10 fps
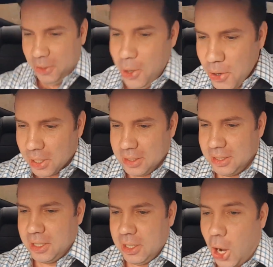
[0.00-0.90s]
Woo!
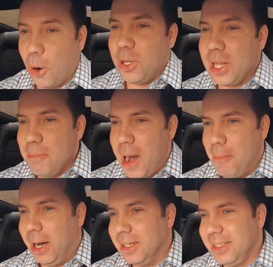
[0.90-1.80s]
Holy
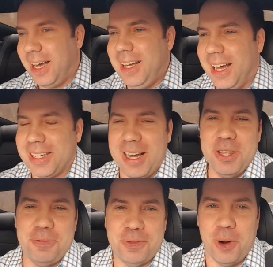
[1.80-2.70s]
mama! I got
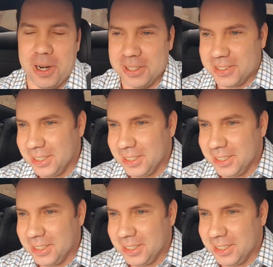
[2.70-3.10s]
in the 4s.